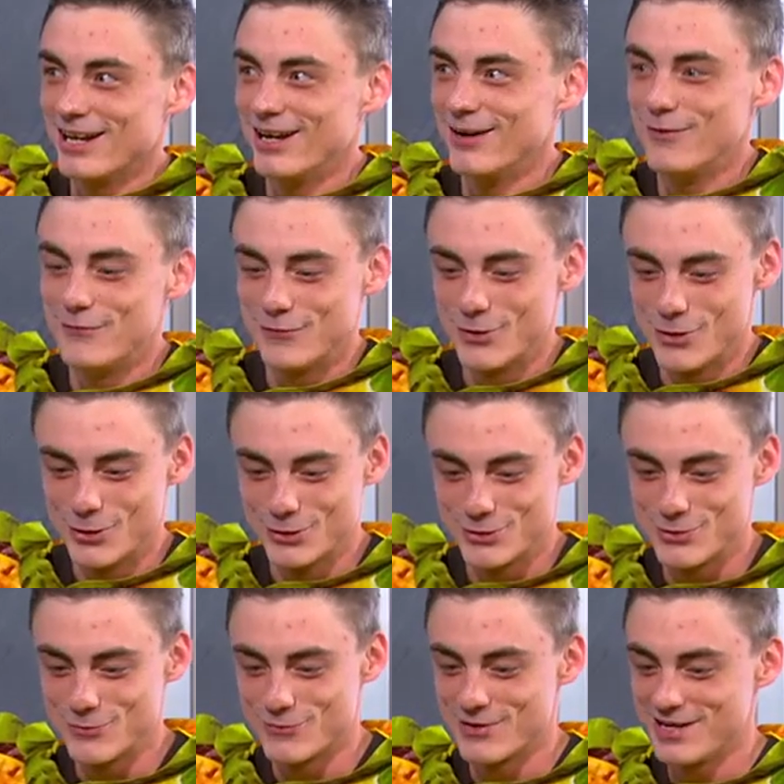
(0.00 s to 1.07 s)
you guys get so
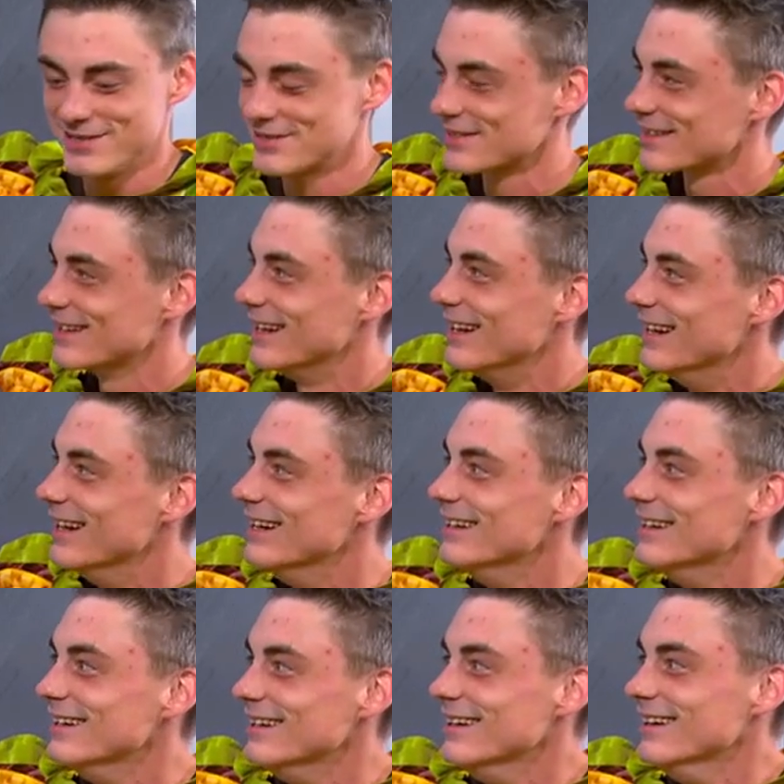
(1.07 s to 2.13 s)
much
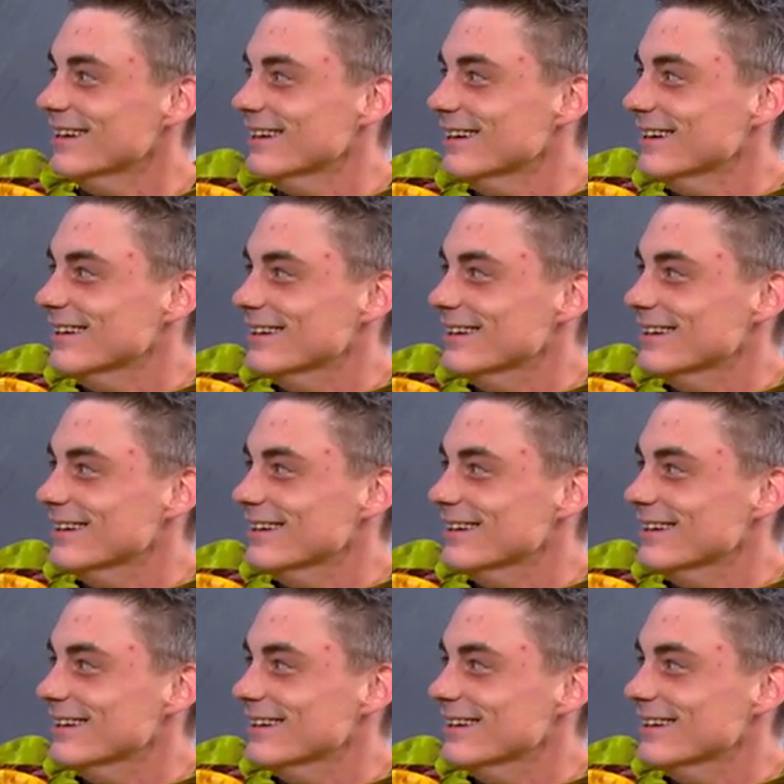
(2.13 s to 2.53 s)
weirdness in here though.